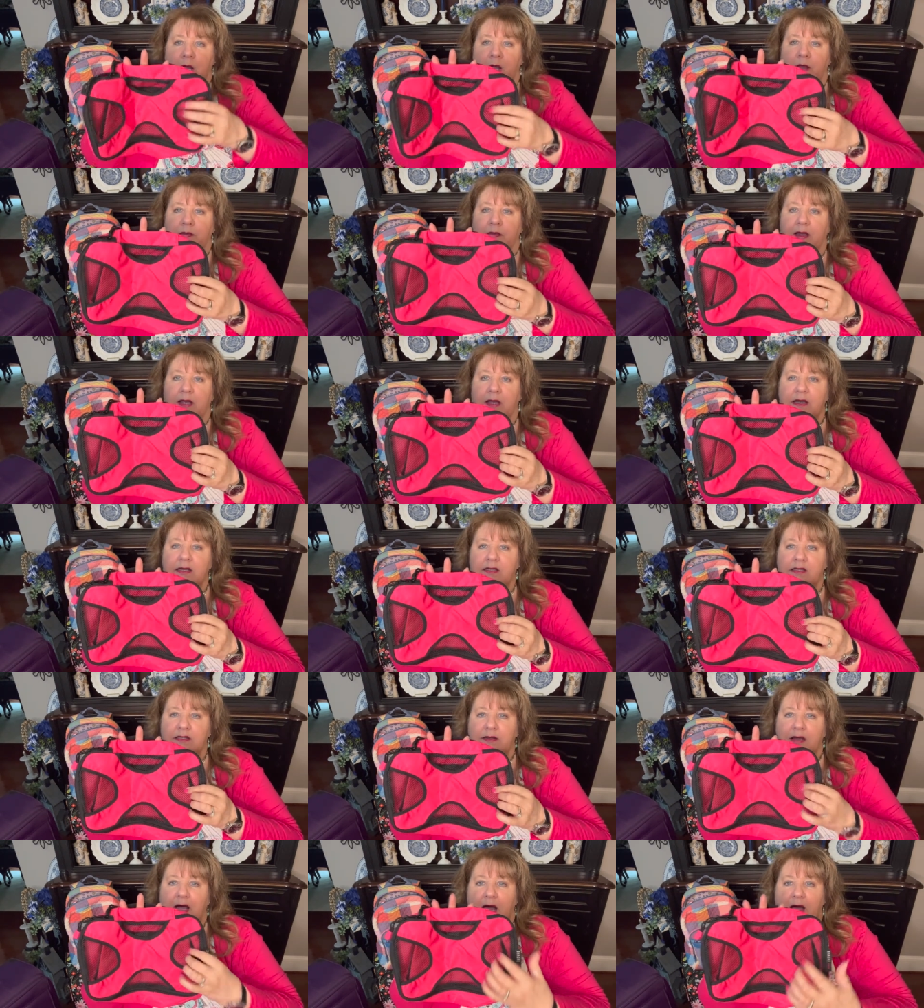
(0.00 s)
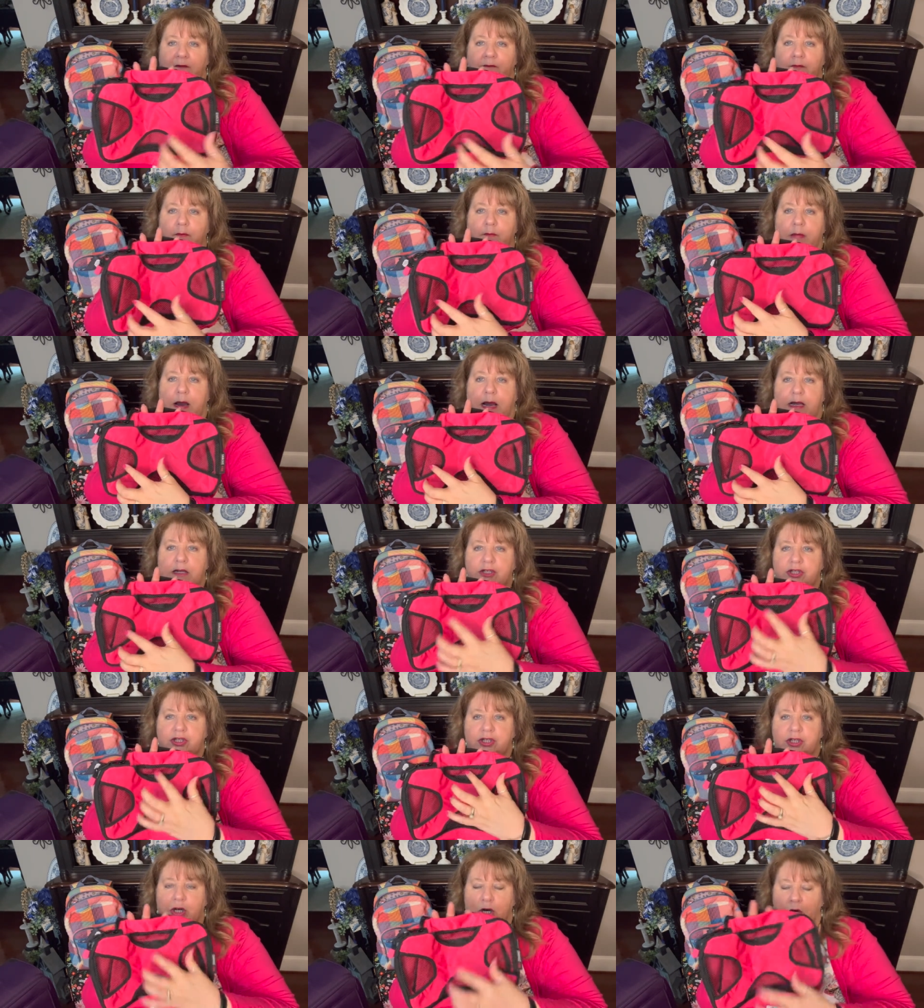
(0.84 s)
These have
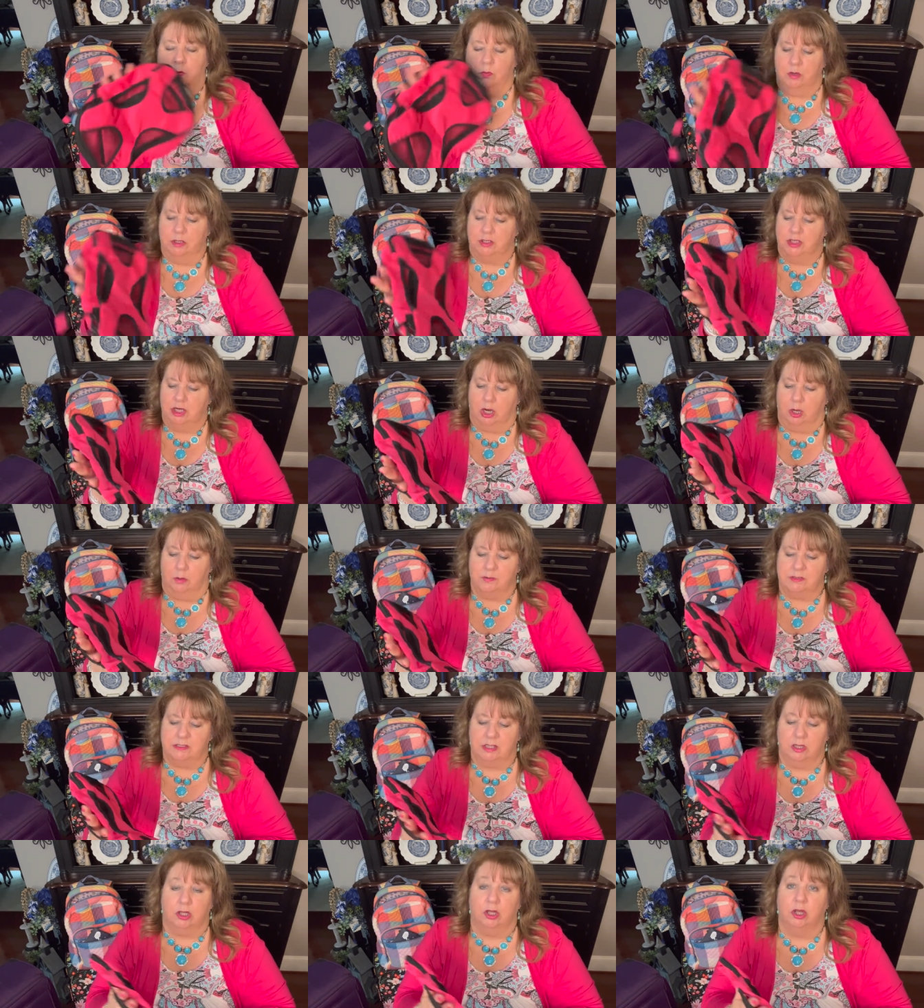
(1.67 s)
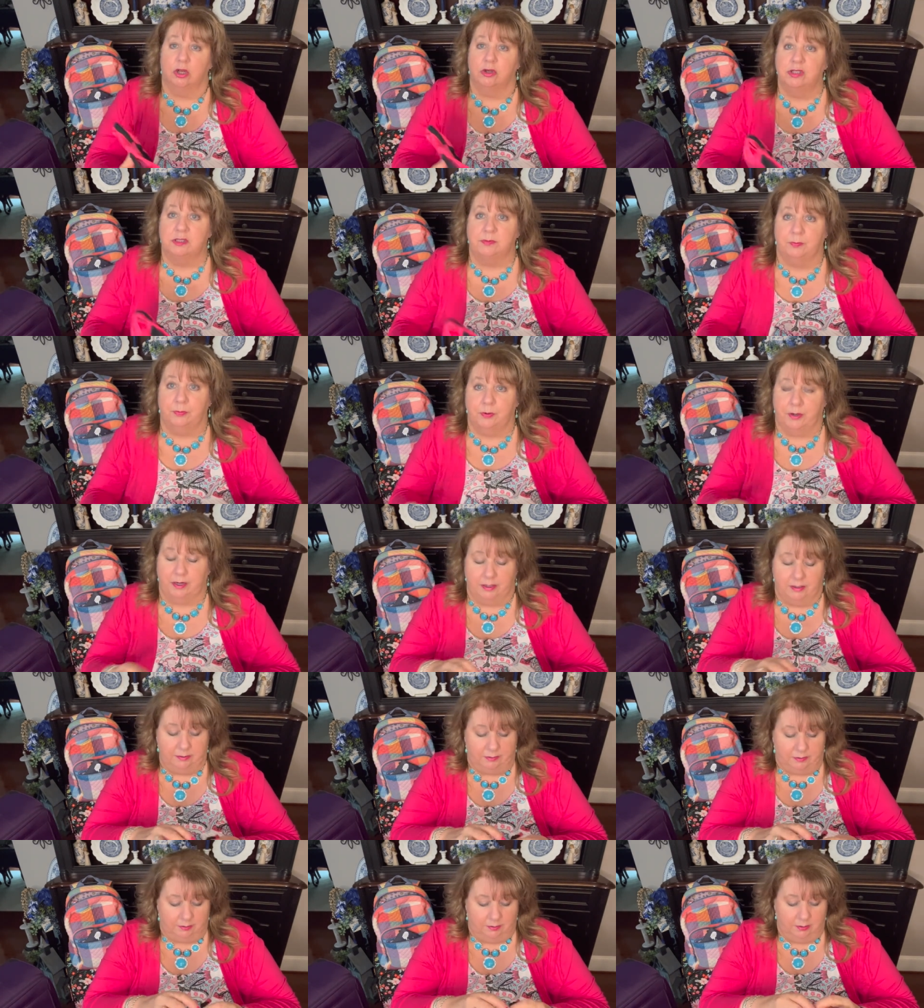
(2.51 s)
mesh, which helps the clothes
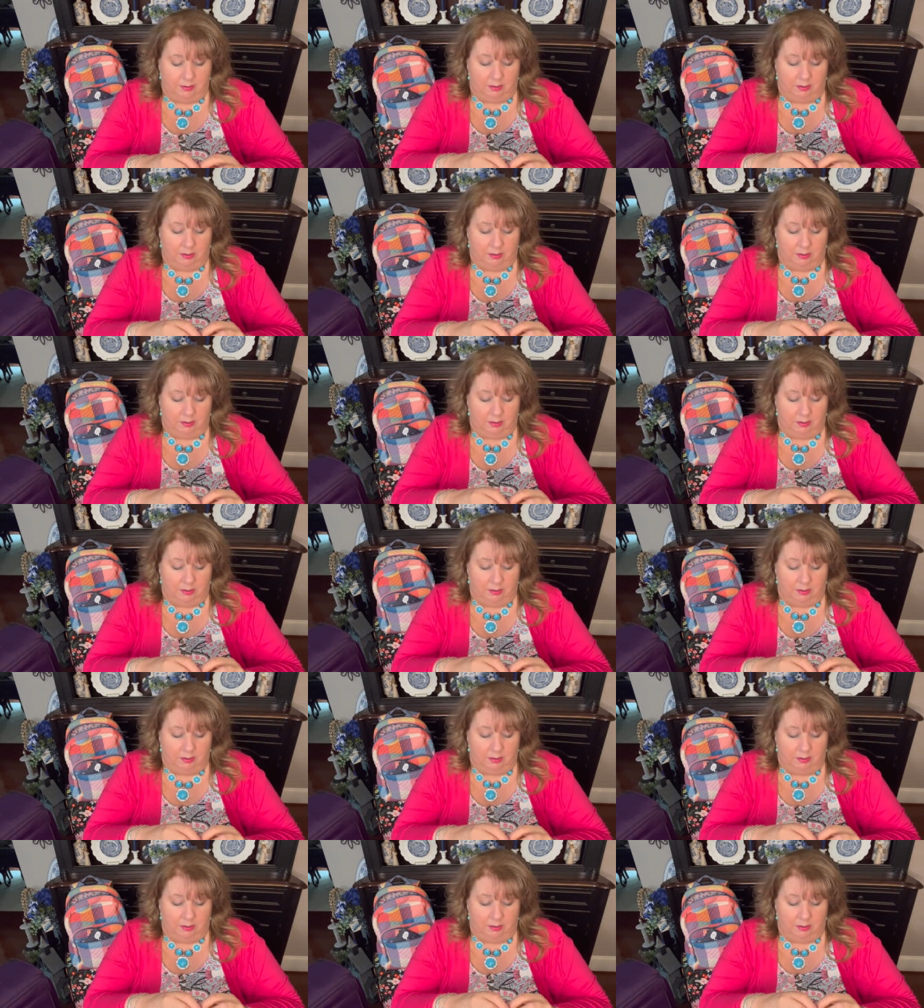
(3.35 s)
breathe,